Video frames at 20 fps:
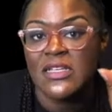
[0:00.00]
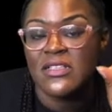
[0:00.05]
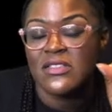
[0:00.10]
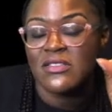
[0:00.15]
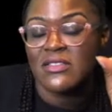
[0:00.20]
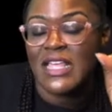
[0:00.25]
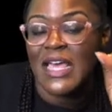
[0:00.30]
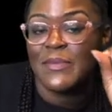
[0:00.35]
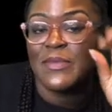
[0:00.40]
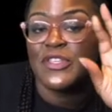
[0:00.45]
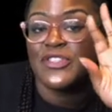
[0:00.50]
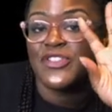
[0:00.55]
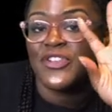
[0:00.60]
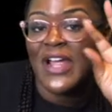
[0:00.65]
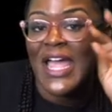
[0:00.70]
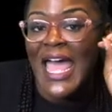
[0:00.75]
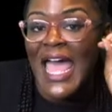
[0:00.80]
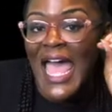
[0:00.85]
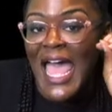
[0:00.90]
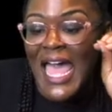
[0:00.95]
So that means
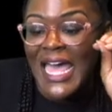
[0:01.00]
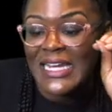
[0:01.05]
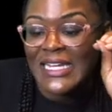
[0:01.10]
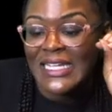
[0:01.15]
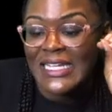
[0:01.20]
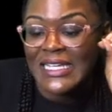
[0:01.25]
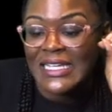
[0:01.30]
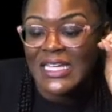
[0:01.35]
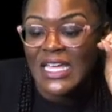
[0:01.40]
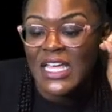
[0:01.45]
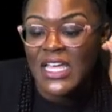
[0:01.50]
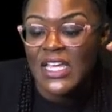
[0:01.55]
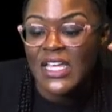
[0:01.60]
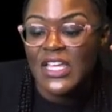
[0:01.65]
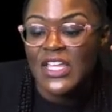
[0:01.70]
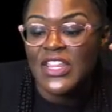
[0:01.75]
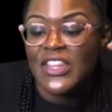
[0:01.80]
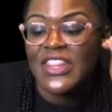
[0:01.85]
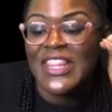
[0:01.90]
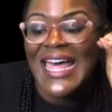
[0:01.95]
you're adding
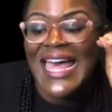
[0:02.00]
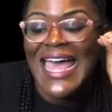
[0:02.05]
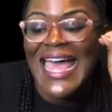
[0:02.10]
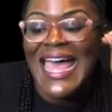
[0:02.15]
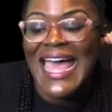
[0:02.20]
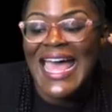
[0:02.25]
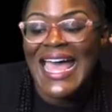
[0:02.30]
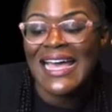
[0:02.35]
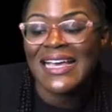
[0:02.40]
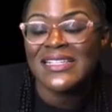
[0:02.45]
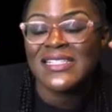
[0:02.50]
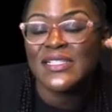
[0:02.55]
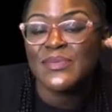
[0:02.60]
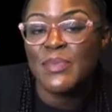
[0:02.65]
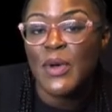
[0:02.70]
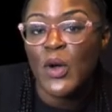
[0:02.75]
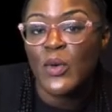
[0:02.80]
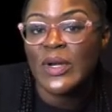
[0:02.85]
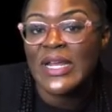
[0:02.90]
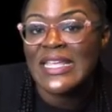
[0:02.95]
the
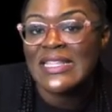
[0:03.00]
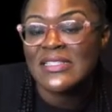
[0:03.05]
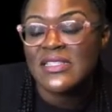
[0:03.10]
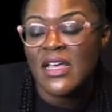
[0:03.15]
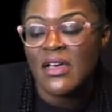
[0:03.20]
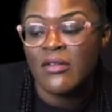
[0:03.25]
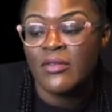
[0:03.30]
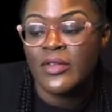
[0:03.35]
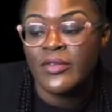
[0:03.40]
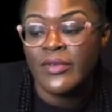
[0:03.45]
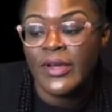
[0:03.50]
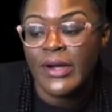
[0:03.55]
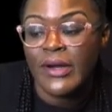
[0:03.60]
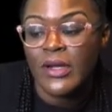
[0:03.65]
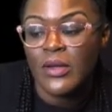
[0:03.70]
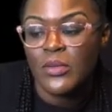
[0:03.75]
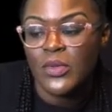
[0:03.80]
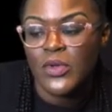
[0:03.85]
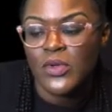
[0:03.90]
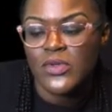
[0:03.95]
exponents of the
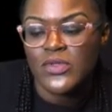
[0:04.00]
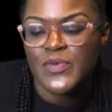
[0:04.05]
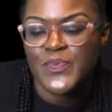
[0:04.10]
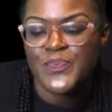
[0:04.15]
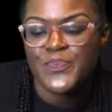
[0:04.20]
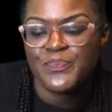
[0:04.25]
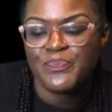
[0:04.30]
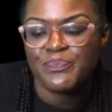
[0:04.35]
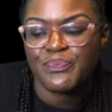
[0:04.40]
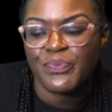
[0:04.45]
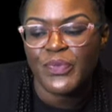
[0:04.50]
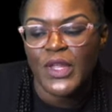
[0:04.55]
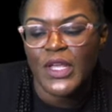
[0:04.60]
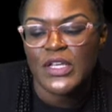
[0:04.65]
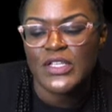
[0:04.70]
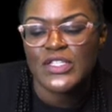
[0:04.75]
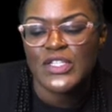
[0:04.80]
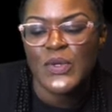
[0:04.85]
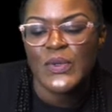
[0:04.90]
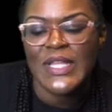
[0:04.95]
variables.
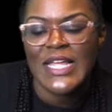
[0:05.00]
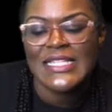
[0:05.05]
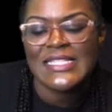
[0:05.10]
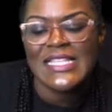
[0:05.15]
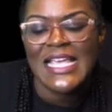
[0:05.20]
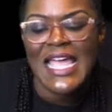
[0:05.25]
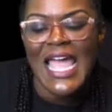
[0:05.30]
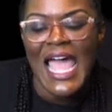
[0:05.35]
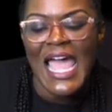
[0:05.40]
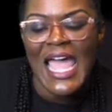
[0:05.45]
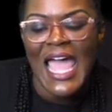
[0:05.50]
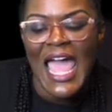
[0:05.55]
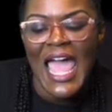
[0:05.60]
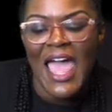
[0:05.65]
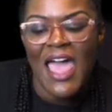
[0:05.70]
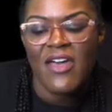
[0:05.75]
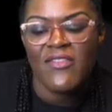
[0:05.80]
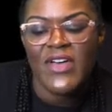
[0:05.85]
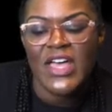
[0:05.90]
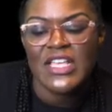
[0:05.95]
So let's say I
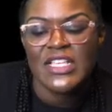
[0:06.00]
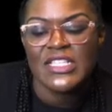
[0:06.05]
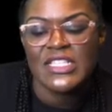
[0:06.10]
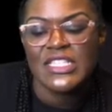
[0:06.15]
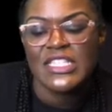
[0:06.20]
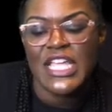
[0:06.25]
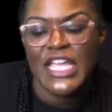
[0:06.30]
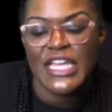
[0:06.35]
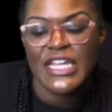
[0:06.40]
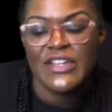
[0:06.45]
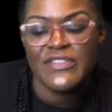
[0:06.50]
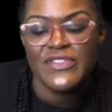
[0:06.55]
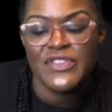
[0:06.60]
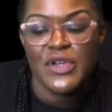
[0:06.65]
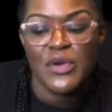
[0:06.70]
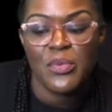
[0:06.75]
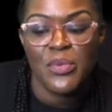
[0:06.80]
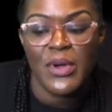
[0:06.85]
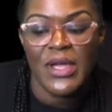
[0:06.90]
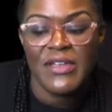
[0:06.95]
have negative
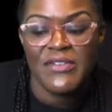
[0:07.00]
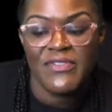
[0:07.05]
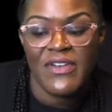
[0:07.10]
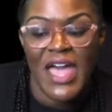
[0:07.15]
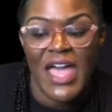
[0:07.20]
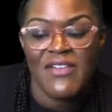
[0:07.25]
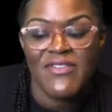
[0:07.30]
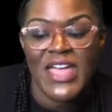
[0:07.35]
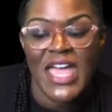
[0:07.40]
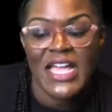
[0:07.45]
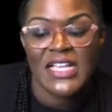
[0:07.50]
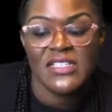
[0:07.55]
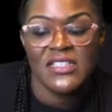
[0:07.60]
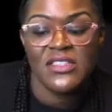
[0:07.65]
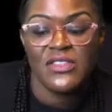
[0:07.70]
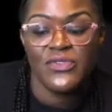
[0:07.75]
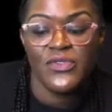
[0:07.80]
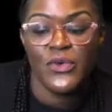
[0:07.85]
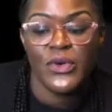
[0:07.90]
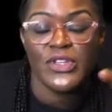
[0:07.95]
0.5 x to
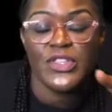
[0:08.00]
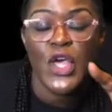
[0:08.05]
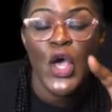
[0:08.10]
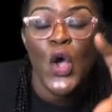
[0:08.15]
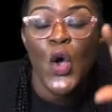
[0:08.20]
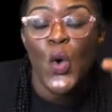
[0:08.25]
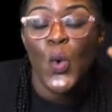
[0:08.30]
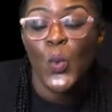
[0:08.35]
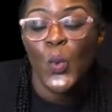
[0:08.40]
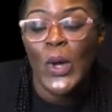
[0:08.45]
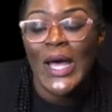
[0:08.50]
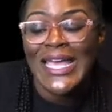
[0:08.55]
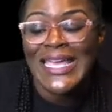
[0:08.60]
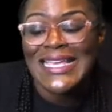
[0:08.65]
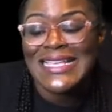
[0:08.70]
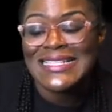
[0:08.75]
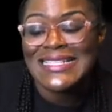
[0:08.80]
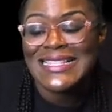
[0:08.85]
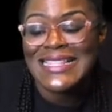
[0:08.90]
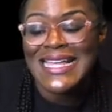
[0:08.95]
the fourth. What
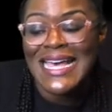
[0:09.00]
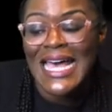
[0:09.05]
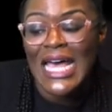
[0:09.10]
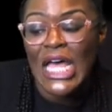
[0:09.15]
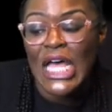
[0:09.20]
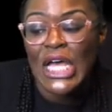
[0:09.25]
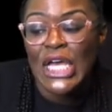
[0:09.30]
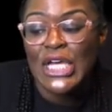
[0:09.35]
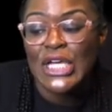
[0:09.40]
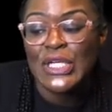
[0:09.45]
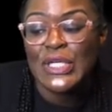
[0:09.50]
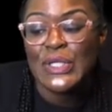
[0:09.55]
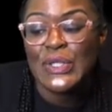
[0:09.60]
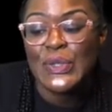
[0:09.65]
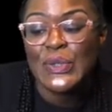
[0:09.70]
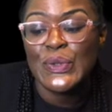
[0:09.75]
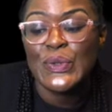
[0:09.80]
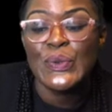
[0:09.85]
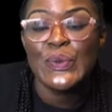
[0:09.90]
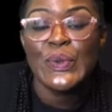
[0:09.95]
is the
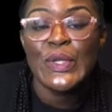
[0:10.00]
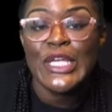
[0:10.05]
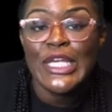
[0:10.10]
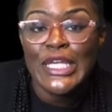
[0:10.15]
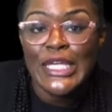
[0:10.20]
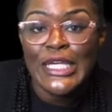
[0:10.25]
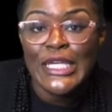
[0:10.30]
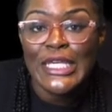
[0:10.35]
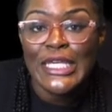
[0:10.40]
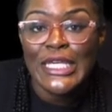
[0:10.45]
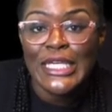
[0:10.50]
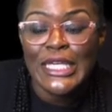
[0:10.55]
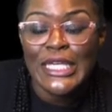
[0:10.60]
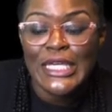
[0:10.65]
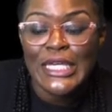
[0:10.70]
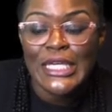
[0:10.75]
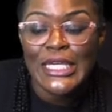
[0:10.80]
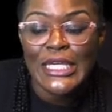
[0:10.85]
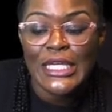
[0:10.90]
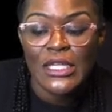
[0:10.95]
degree?
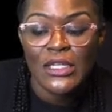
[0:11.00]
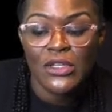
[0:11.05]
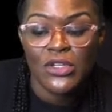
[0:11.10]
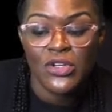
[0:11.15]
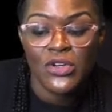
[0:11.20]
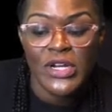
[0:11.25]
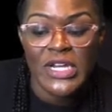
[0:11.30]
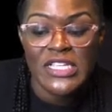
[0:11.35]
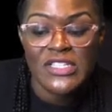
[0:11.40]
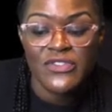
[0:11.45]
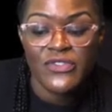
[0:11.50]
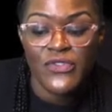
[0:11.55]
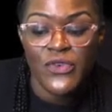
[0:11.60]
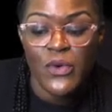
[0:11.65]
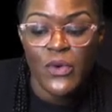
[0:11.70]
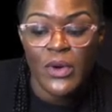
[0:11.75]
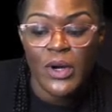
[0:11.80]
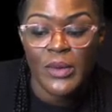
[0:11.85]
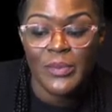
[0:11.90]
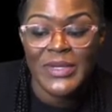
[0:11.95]
The degree is
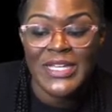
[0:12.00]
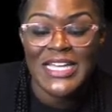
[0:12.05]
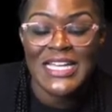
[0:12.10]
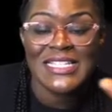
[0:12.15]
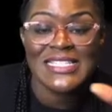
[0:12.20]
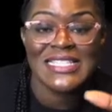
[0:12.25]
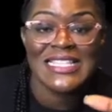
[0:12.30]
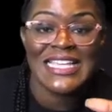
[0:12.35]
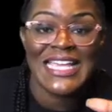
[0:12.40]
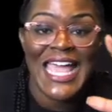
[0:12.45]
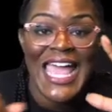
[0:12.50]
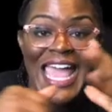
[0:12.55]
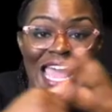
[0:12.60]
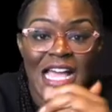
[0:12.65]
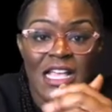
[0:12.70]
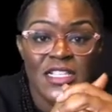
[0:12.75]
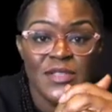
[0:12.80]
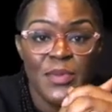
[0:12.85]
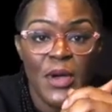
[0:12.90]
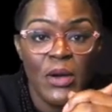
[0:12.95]
four because the
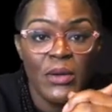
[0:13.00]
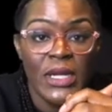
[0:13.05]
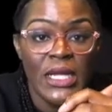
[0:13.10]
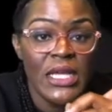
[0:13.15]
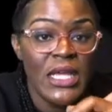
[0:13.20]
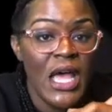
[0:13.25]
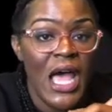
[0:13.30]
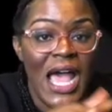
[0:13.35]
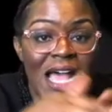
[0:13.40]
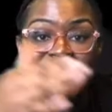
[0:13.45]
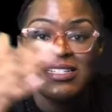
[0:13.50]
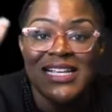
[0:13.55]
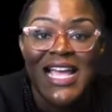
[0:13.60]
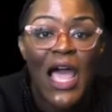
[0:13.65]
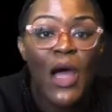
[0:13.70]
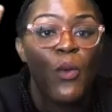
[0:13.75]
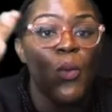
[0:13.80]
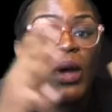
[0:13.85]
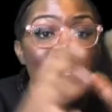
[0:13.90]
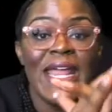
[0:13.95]
exponent, I just
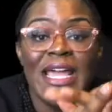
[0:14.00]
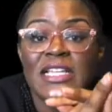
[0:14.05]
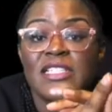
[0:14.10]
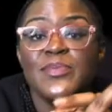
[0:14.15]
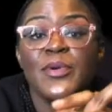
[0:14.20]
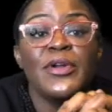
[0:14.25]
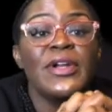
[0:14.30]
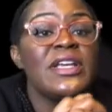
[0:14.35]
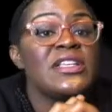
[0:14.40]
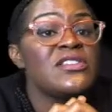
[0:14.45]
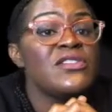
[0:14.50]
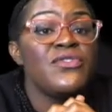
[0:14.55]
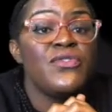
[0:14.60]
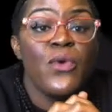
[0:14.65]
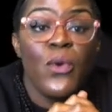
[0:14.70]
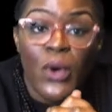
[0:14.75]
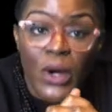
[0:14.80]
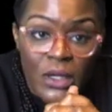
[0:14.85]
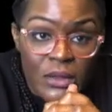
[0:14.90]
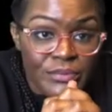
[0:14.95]
got one exponent, is a
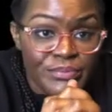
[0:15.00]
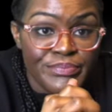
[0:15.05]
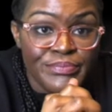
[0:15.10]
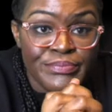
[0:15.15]
four